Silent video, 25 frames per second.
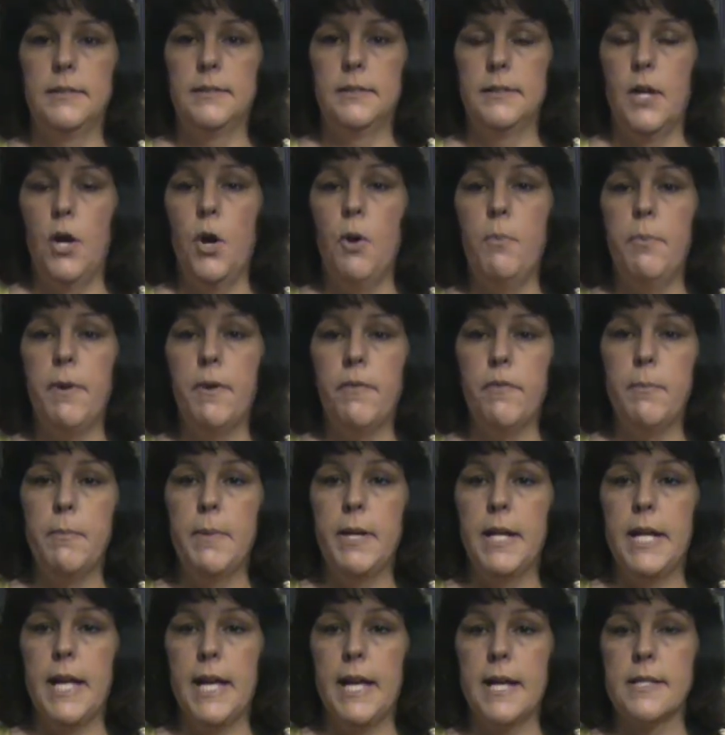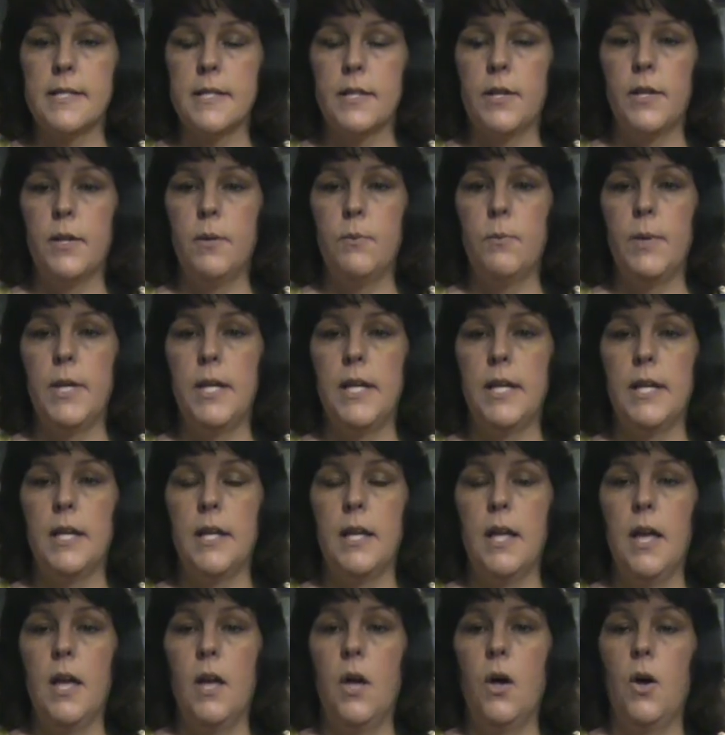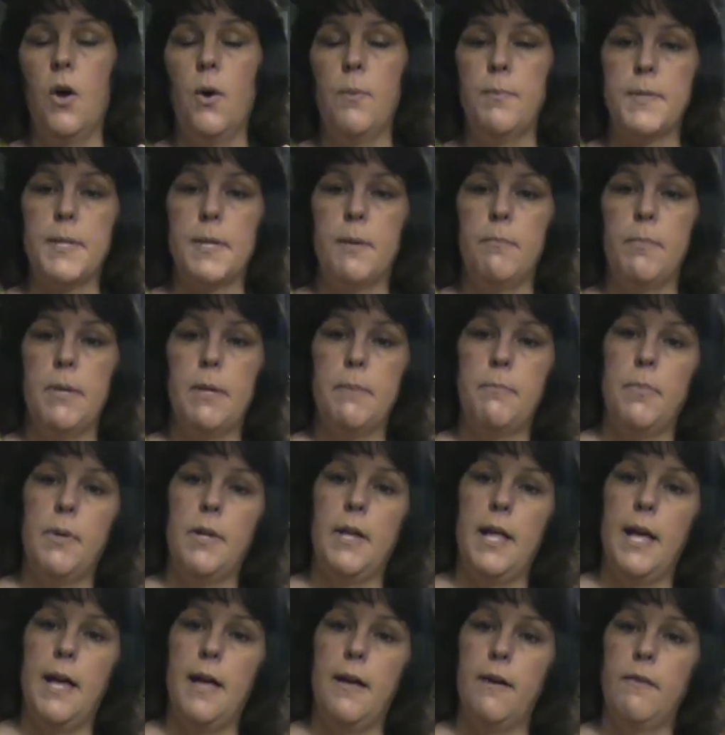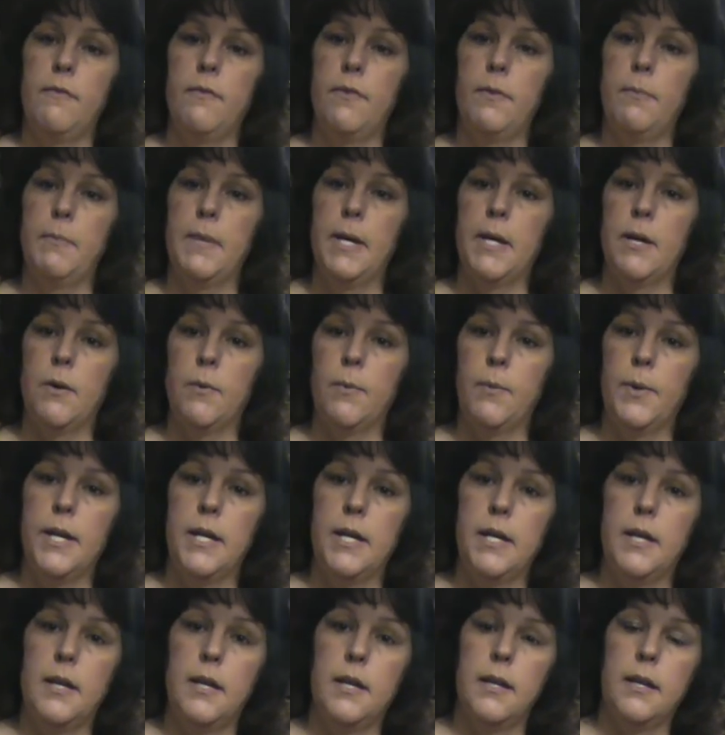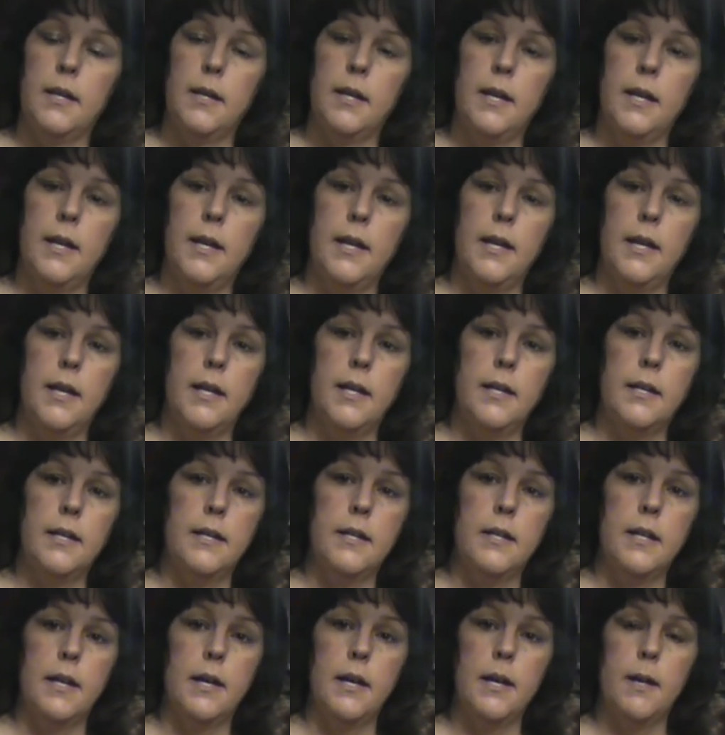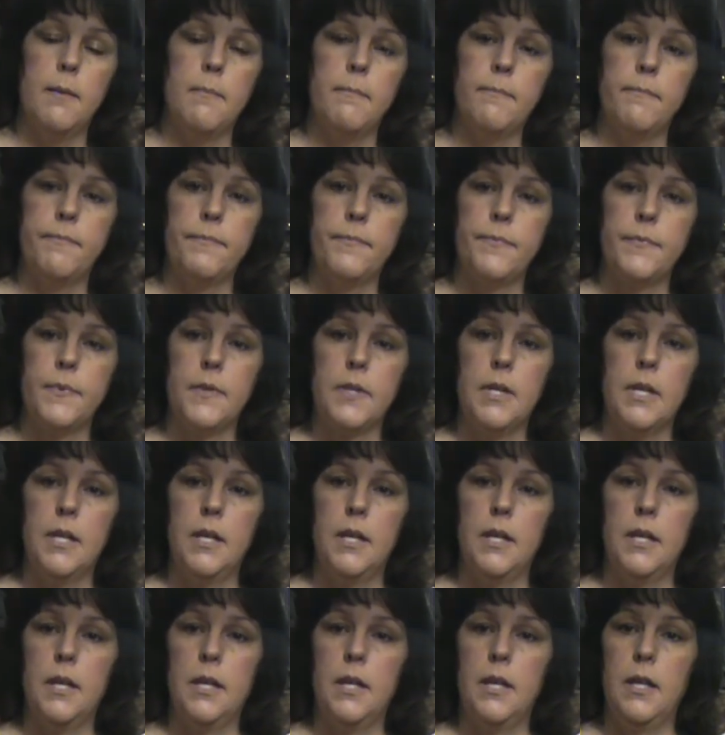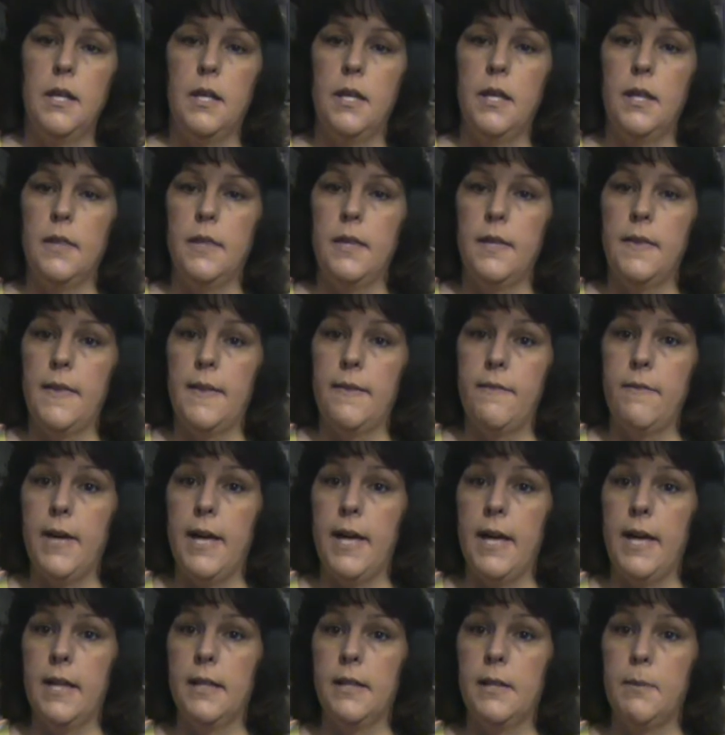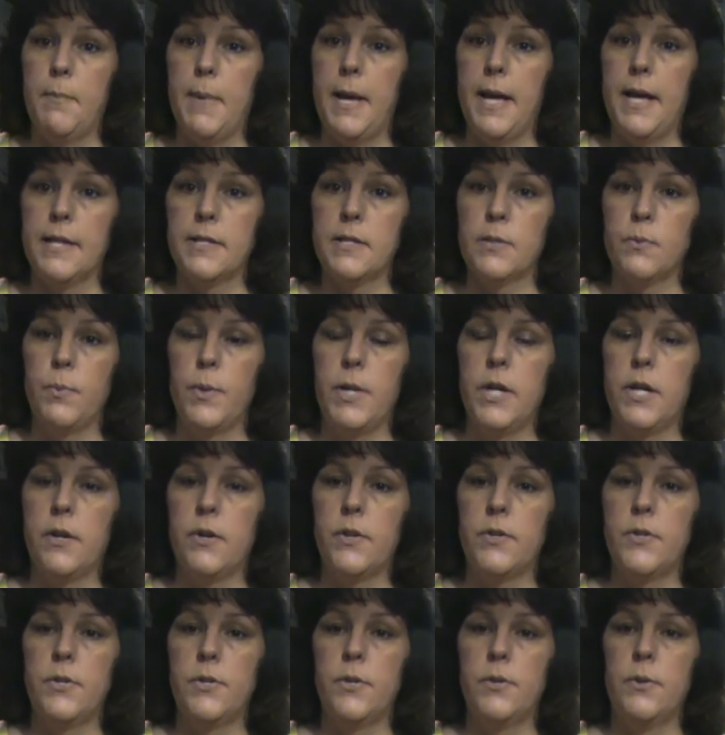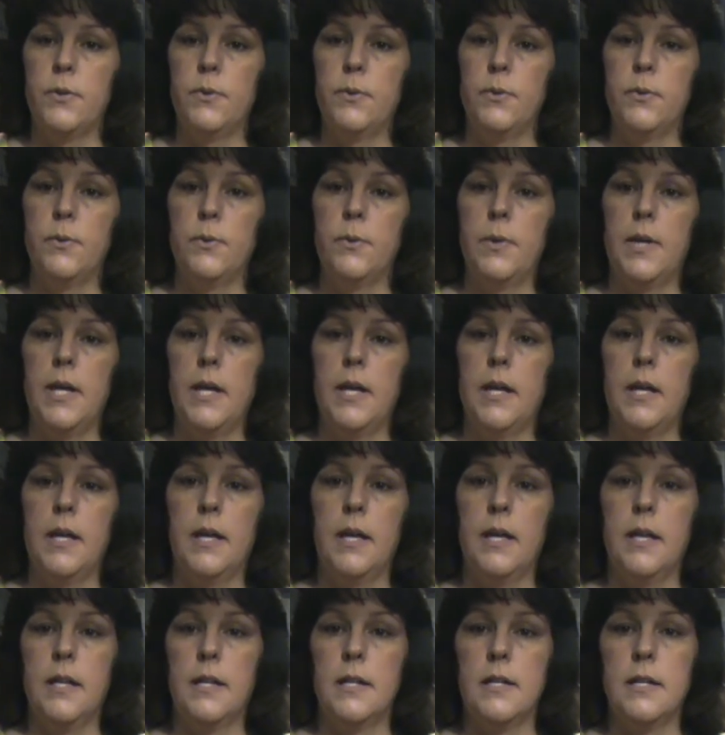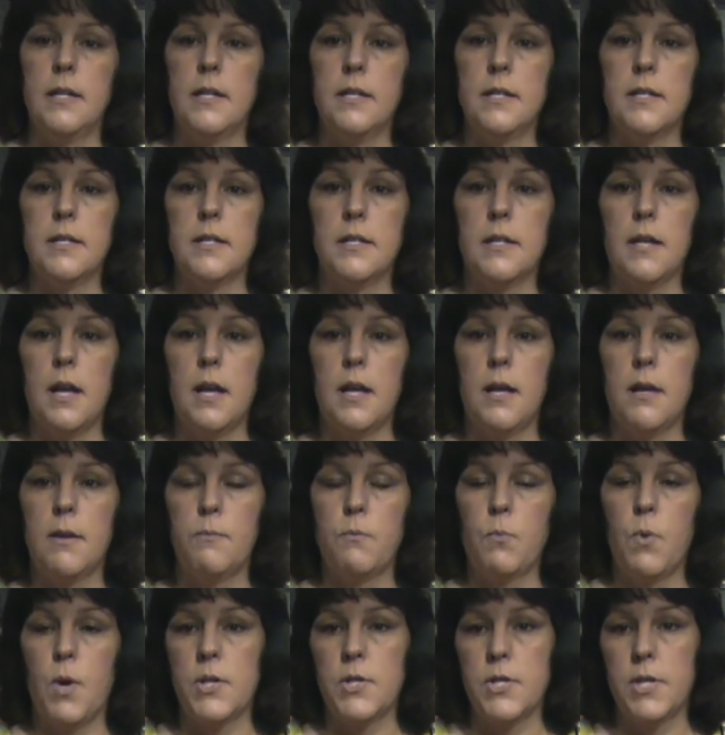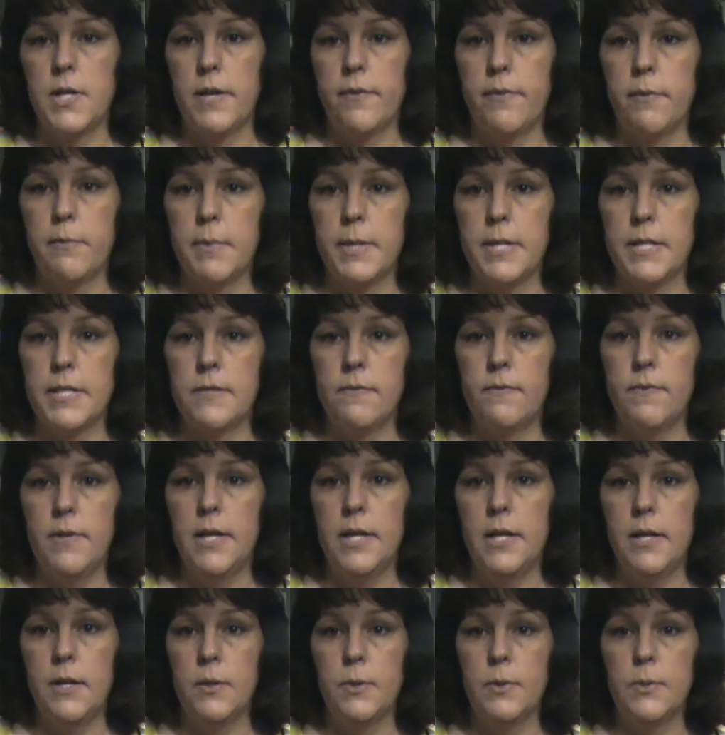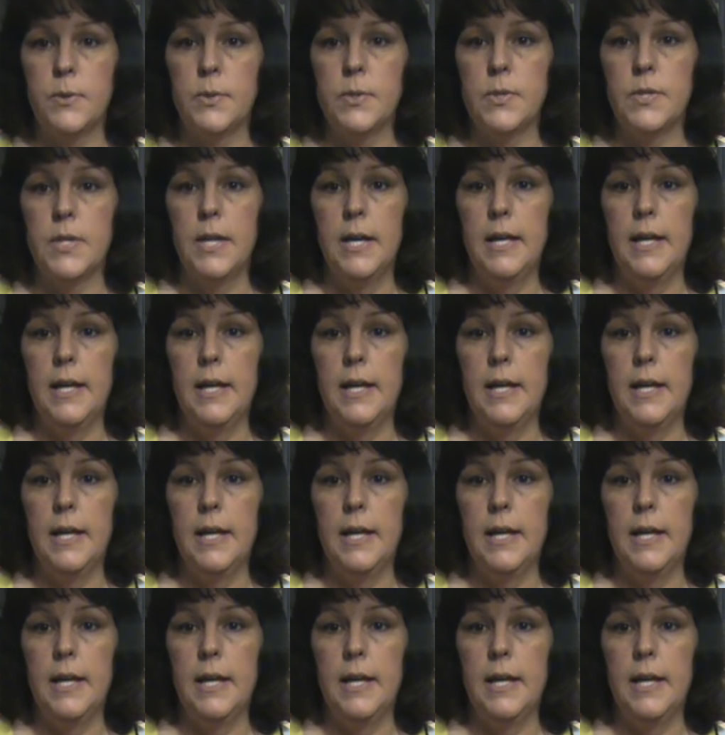Hope everybody has a good week. Hope some people have a better week and than they've had the past week or two, and I'm watching everybody's videos.